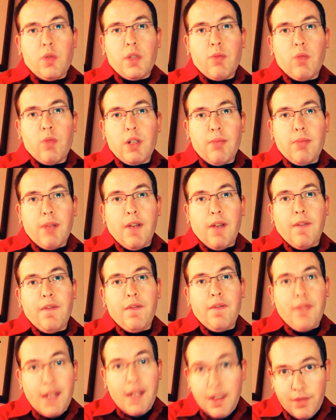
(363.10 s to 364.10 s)
was one of my
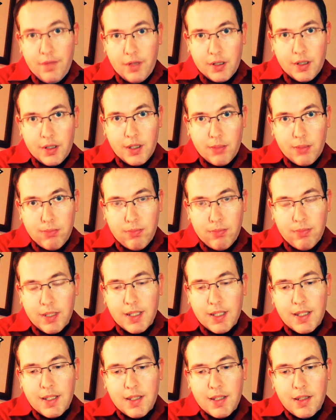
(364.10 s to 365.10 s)
favorites in
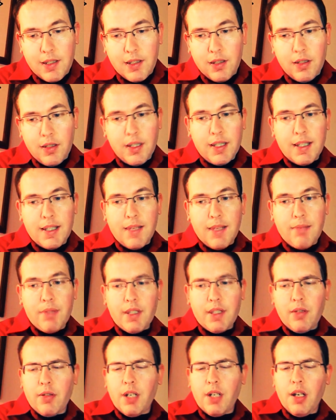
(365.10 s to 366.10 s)
this
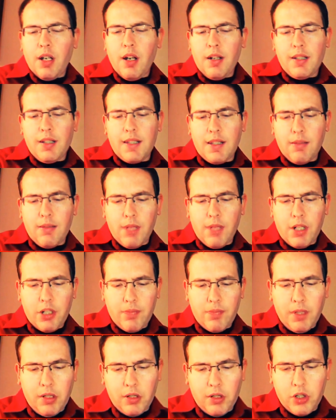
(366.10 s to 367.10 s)
episode, and not so
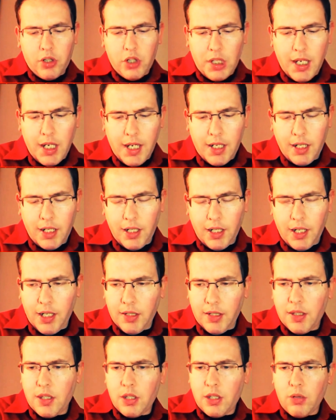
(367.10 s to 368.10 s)
much because she had
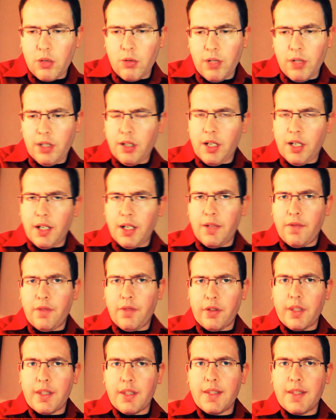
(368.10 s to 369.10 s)
a storyline
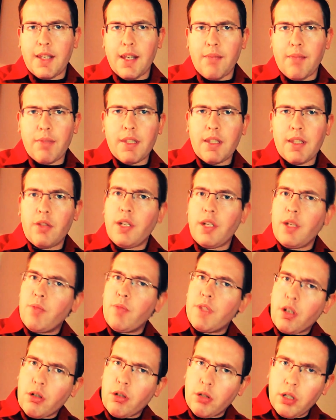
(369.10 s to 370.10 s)
for this episode. It
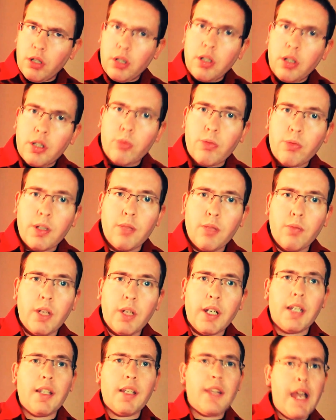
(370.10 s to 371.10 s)
was her look on the
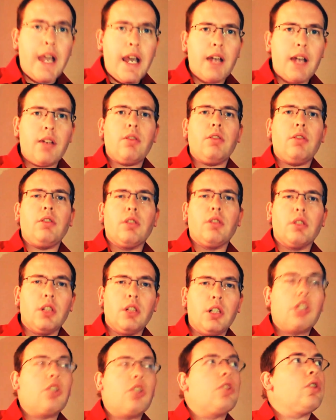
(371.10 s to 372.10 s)
runway. That
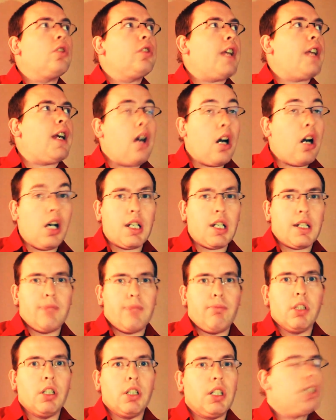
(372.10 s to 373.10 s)
look, that
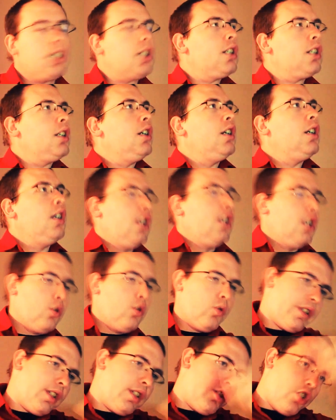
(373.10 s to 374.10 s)
autumn look,
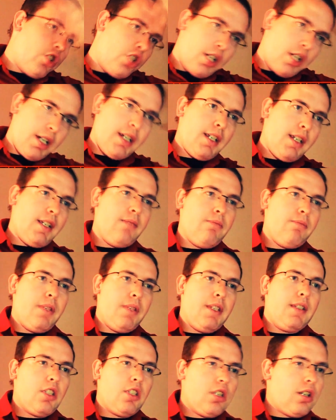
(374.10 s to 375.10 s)
with the giant
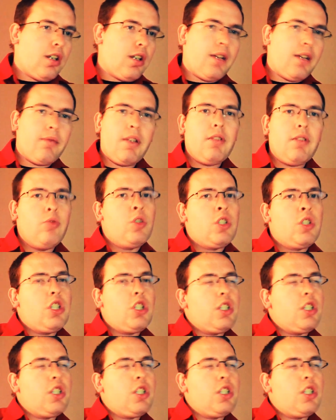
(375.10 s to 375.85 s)
headpiece in it. I mean,